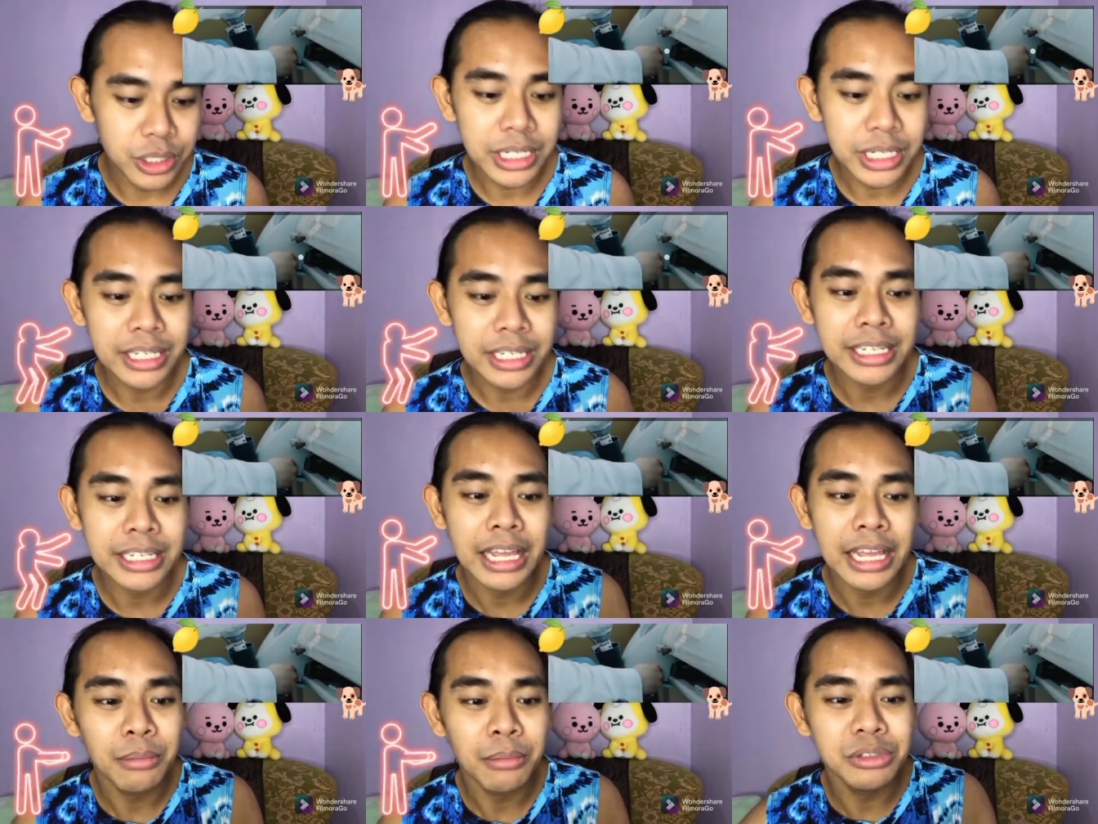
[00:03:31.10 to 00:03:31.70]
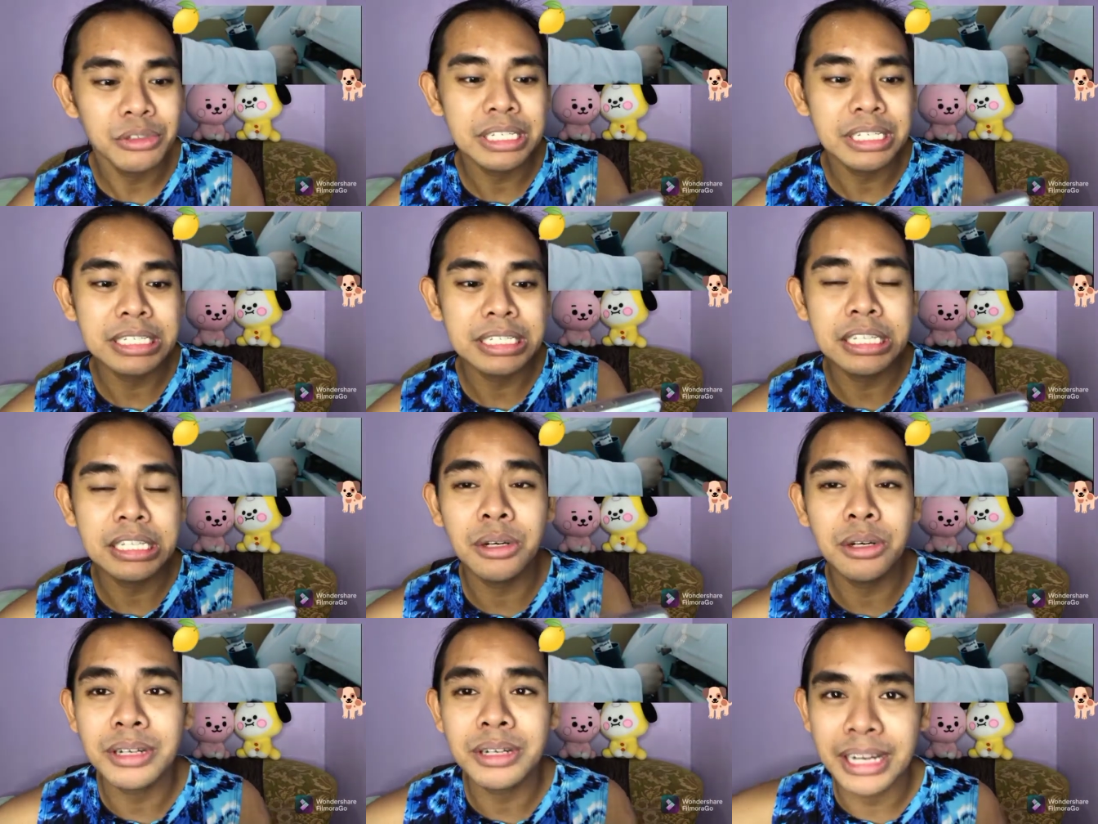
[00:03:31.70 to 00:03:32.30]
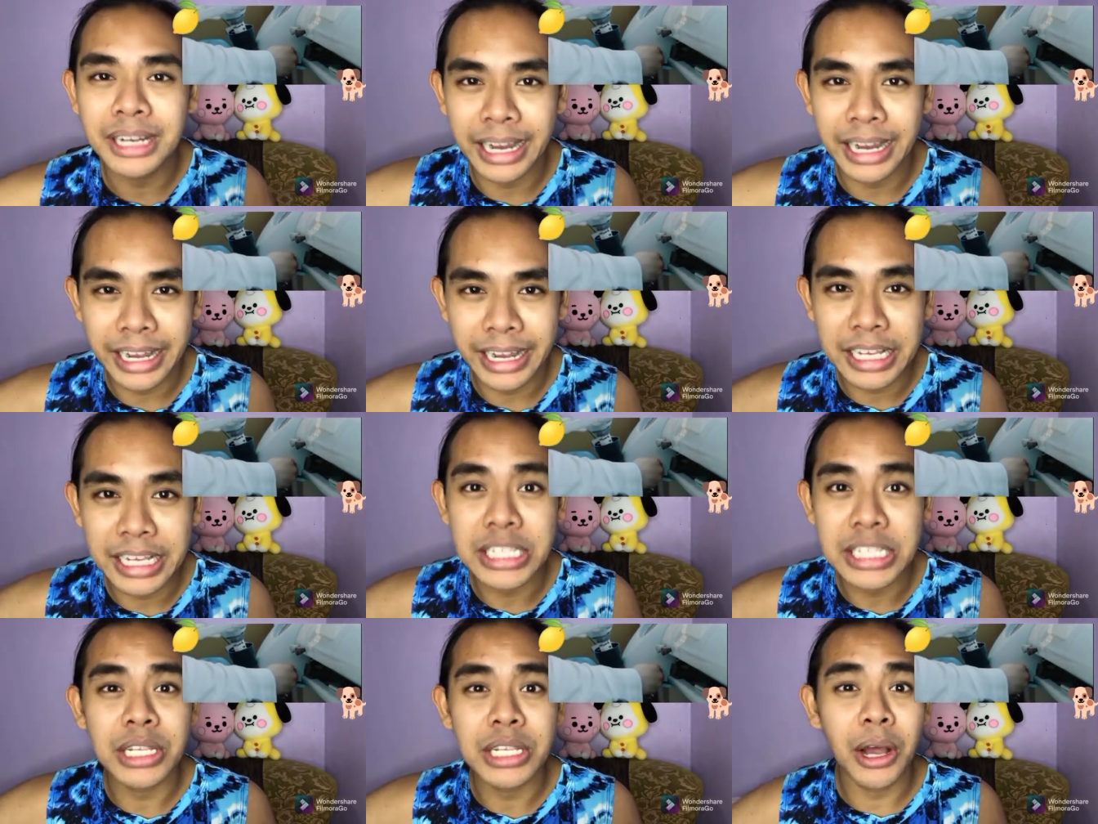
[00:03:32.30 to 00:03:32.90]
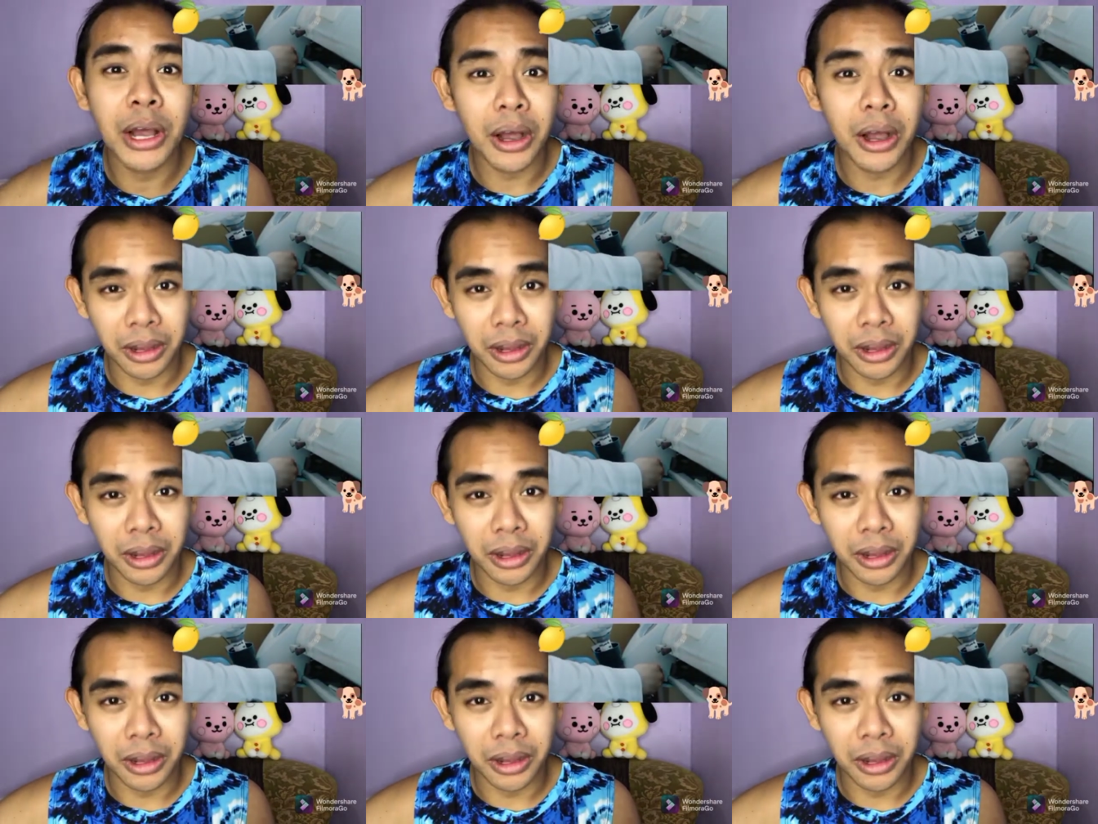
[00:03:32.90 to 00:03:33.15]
Drink lemonade daw, guys.